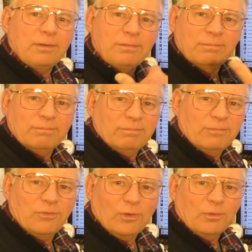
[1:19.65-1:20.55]
to
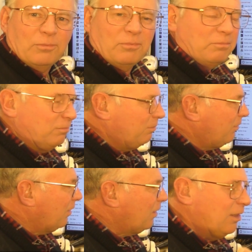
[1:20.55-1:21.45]
sort of
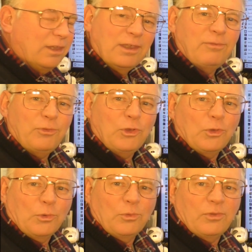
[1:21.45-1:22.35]
give
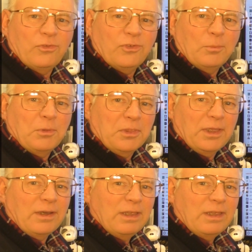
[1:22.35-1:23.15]
you some of that